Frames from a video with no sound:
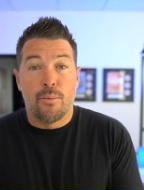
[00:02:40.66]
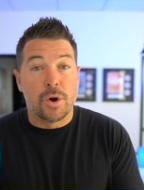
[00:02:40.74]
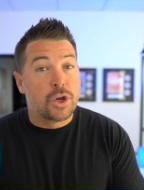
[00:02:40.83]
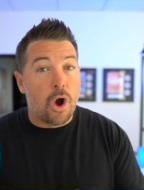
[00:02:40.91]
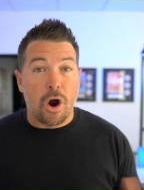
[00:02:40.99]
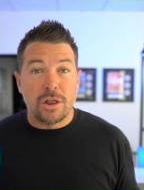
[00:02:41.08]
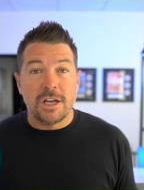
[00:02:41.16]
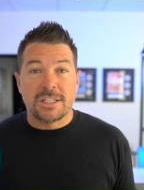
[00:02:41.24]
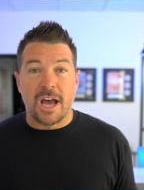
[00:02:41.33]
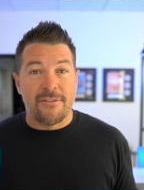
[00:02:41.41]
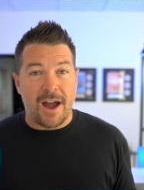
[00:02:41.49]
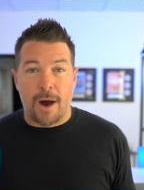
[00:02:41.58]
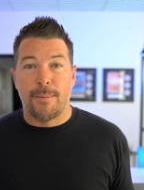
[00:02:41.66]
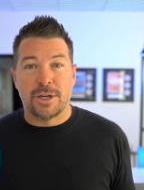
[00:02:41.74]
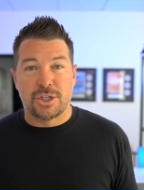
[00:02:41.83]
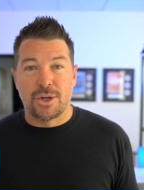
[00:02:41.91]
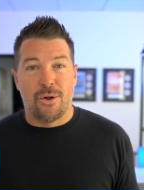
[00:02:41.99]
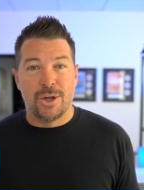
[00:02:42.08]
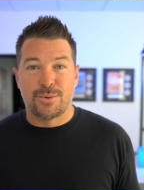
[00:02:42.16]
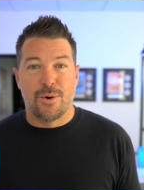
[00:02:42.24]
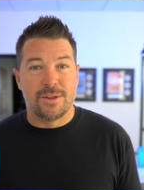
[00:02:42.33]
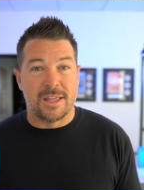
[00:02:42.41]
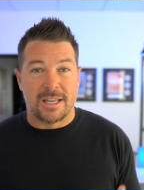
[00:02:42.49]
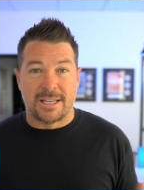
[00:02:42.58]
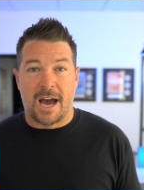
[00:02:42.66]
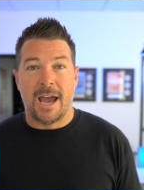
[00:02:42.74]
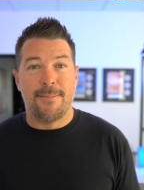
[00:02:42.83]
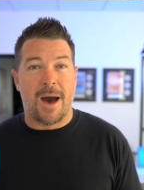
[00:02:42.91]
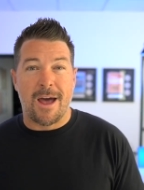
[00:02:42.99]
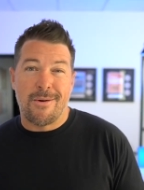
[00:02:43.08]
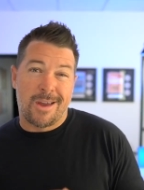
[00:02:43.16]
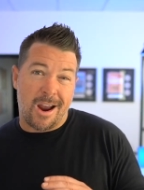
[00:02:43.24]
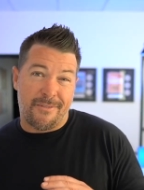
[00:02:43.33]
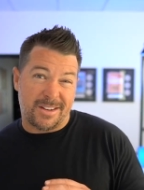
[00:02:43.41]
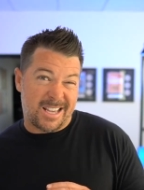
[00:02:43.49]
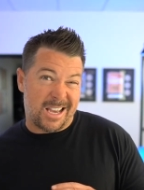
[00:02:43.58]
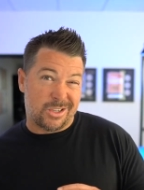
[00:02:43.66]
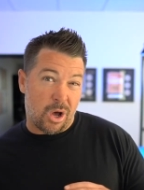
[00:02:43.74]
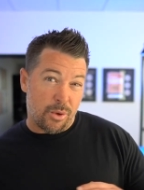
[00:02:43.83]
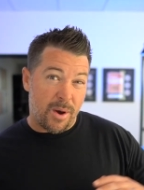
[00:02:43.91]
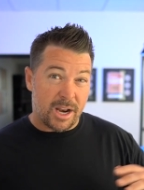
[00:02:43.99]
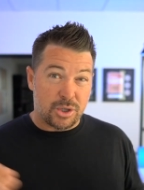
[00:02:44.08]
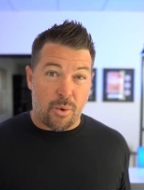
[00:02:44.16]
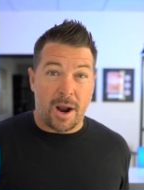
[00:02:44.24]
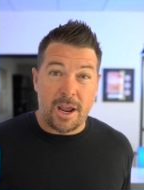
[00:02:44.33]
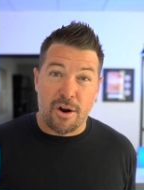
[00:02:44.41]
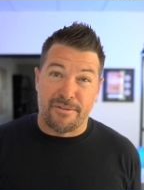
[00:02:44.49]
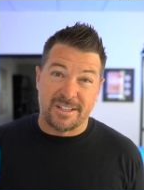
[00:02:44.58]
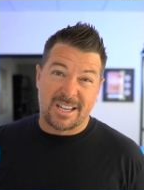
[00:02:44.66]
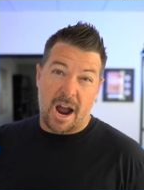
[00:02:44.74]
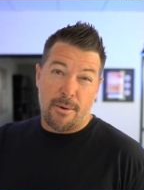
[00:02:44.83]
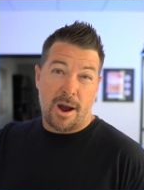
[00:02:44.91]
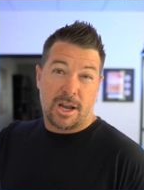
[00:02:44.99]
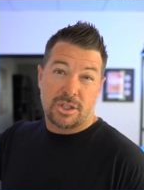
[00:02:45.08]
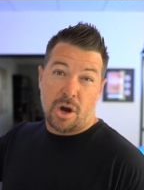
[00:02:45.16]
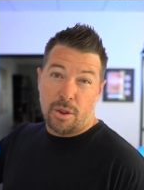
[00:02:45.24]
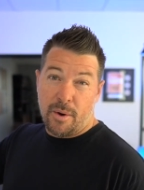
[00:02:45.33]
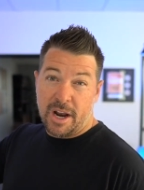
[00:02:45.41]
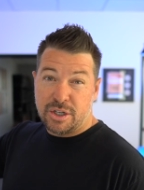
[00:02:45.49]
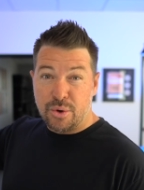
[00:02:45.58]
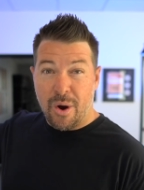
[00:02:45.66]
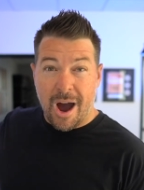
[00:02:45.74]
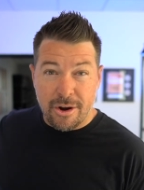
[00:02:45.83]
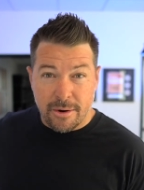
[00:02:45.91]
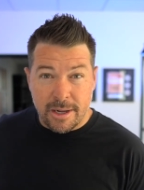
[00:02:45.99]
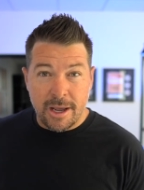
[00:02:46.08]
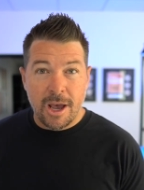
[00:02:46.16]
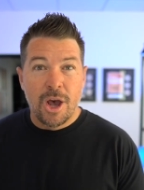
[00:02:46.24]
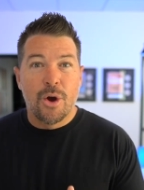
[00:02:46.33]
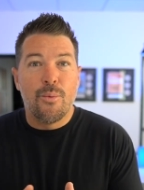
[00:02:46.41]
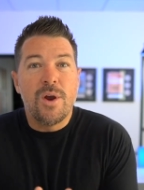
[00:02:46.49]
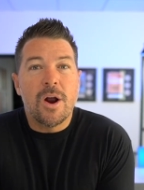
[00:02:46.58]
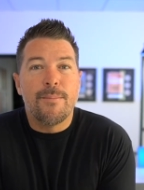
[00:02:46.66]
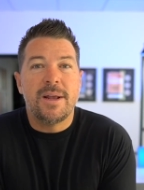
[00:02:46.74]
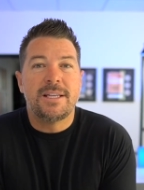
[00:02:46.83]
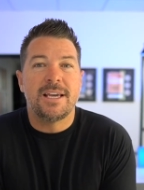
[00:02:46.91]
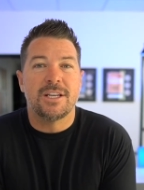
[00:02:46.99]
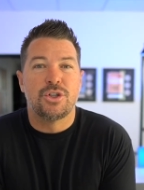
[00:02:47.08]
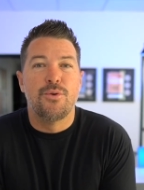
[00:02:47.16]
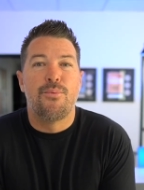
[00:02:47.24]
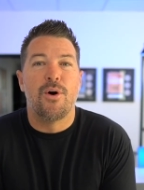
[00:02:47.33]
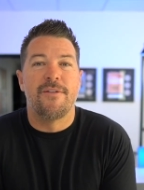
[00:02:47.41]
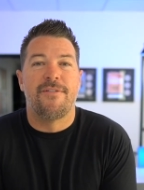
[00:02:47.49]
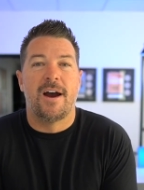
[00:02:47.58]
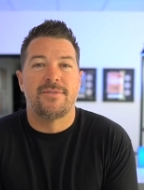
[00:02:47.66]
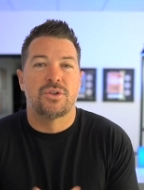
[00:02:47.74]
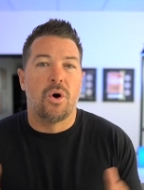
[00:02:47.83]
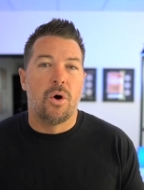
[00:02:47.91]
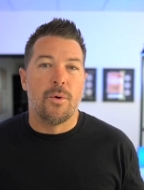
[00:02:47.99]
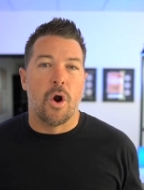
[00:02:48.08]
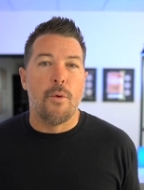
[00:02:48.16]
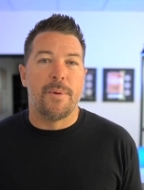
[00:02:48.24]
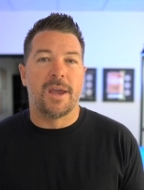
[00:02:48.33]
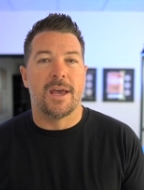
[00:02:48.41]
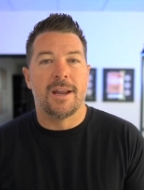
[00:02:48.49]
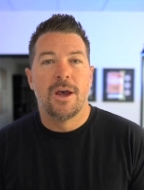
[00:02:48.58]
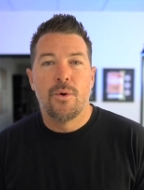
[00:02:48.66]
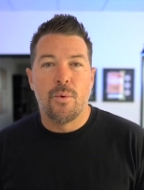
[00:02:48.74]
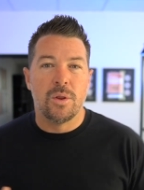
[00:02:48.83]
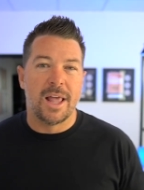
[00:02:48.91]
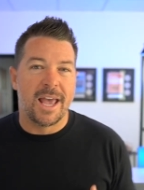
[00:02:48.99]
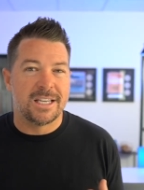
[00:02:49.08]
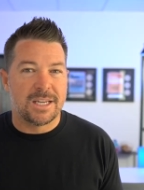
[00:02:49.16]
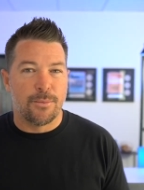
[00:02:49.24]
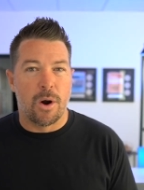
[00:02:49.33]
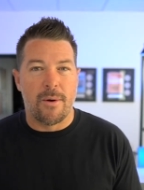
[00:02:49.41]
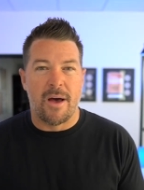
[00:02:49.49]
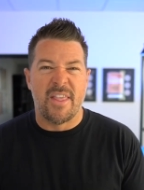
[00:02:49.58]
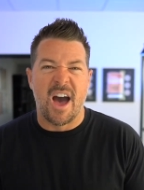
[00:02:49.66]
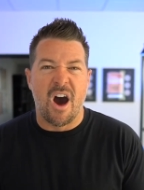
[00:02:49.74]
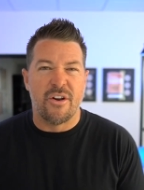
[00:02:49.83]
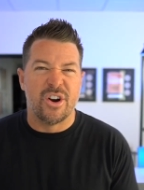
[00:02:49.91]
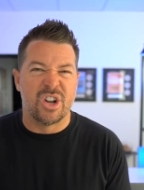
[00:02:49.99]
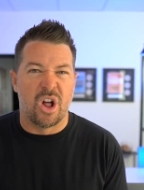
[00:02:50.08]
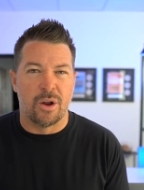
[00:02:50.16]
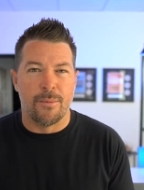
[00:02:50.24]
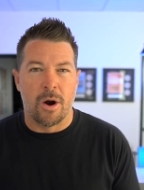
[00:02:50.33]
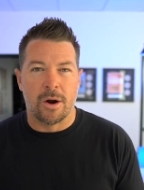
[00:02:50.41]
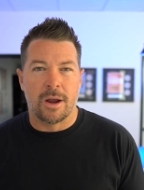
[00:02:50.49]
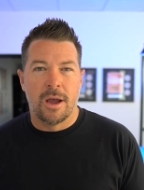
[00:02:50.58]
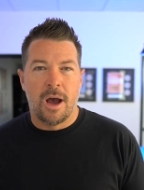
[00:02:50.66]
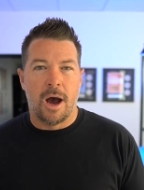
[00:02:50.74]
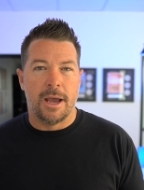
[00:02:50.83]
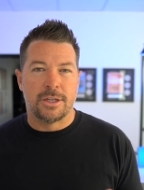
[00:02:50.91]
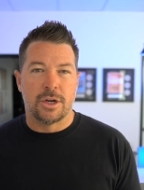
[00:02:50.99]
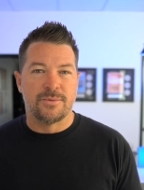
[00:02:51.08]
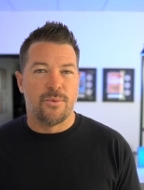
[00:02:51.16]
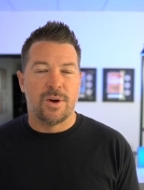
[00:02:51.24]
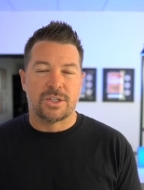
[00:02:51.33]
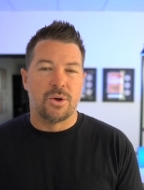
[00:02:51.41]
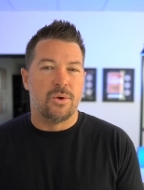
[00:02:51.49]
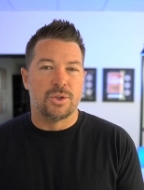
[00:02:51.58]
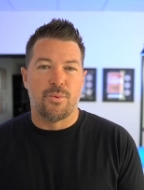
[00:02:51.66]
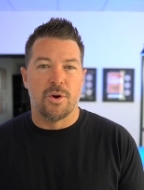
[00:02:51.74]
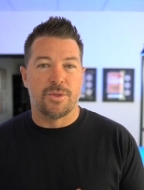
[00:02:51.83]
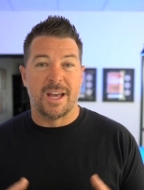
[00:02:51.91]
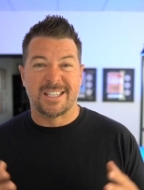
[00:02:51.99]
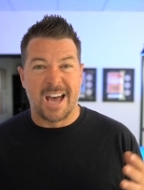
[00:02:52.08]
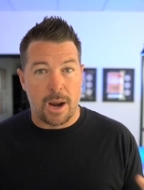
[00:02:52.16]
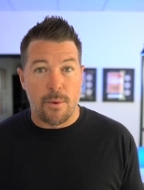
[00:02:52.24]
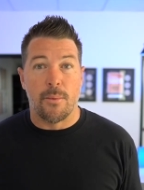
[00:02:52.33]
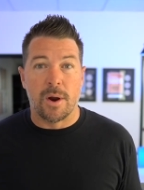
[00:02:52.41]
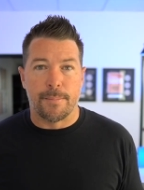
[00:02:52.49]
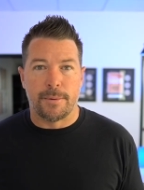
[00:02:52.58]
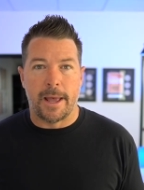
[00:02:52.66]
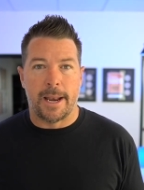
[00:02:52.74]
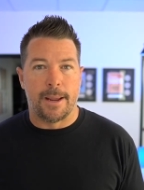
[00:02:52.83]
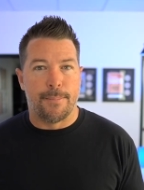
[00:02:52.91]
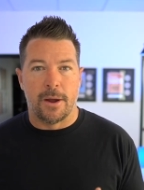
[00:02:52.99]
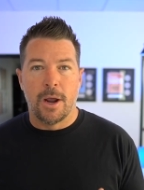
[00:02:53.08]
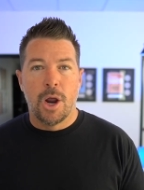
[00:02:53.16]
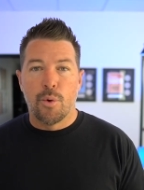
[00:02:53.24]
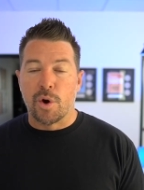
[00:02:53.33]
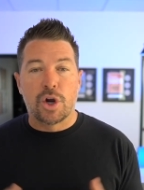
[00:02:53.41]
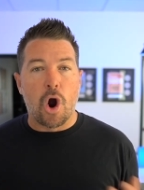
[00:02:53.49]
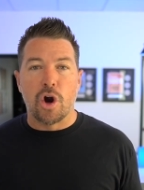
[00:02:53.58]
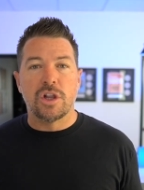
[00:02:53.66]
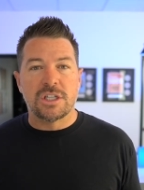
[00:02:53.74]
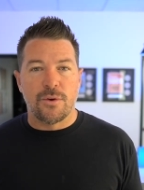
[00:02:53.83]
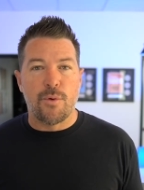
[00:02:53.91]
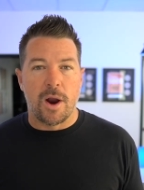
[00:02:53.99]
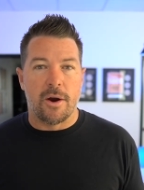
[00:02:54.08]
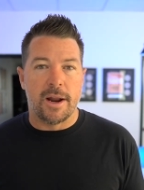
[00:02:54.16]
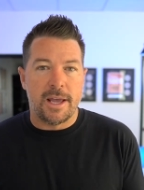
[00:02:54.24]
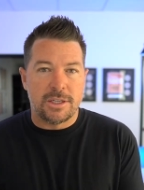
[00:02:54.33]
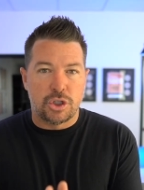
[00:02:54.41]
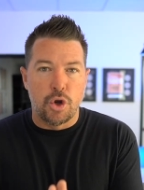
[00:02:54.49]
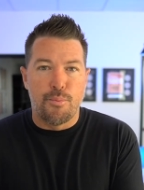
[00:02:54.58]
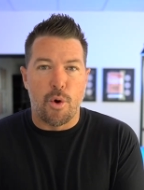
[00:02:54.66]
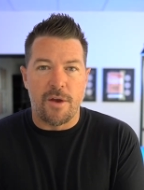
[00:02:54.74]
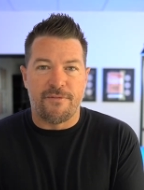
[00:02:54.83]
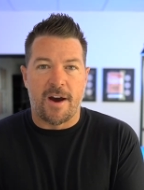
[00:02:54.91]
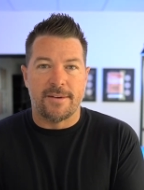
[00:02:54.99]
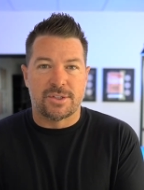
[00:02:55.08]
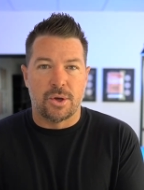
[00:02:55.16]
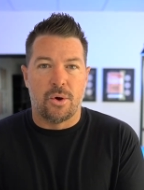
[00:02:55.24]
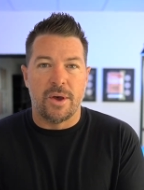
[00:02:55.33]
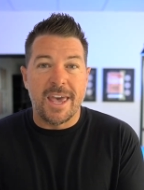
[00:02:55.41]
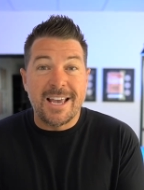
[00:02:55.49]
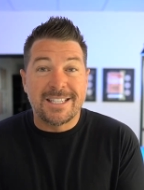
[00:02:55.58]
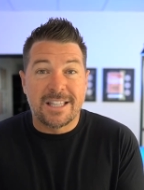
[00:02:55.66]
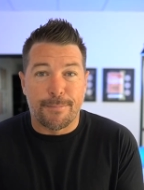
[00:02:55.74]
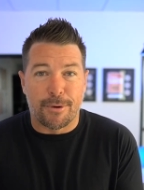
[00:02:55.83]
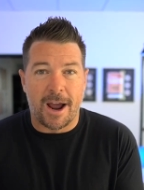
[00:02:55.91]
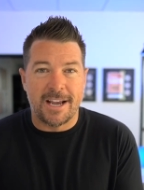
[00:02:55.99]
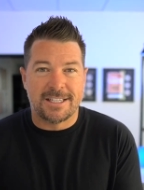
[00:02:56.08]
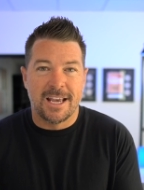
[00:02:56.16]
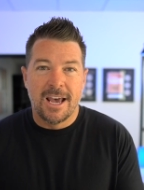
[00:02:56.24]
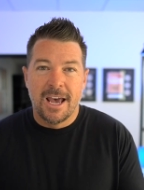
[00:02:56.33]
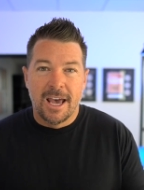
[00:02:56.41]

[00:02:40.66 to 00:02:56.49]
Regardless of how much SOL is worth at the time, I don't care if it tanks all the way to 20 or if it skyrockets all the way to 200, we are minting at 2.5 SOL. We're hoping it will land somewhere around that $100 mark in terms of what SOL is worth. That's kind of what we are planning, but regardless of where it is, 2.5 SOL is the price.